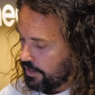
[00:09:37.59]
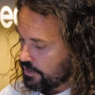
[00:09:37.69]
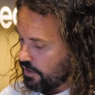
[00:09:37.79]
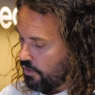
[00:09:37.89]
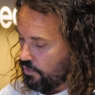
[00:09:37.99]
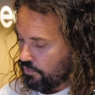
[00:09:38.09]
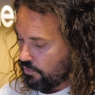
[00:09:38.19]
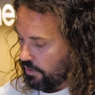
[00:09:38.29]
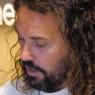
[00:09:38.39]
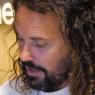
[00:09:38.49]
So
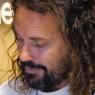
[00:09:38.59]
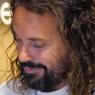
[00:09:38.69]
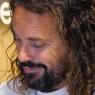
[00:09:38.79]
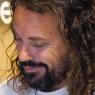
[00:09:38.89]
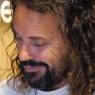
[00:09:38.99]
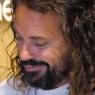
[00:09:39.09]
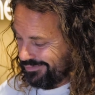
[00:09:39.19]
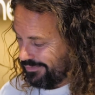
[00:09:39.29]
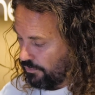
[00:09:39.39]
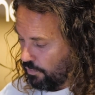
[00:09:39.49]

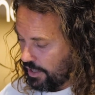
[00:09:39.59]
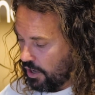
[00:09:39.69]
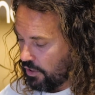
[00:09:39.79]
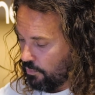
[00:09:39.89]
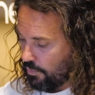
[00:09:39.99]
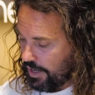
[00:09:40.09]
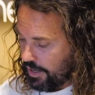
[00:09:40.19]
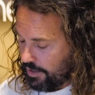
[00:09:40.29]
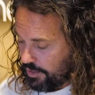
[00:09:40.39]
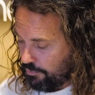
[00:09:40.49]
we know that
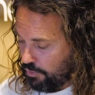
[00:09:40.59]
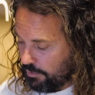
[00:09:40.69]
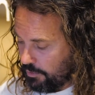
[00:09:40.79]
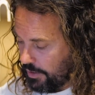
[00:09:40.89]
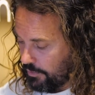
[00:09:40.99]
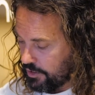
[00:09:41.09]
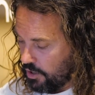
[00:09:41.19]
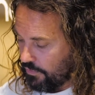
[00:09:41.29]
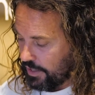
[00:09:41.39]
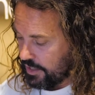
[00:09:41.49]
the problem that we're
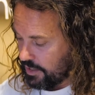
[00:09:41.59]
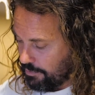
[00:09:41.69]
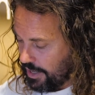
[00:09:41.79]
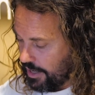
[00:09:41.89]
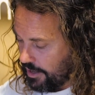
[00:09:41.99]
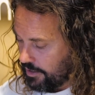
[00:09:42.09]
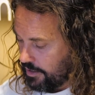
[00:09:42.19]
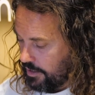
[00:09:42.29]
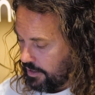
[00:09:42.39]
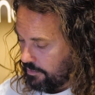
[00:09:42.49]
solving is a better
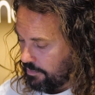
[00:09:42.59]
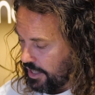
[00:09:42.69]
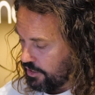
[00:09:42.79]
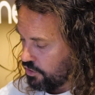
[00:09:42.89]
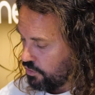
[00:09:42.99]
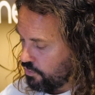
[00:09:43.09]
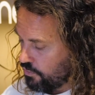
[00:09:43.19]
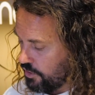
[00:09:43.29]
shoe.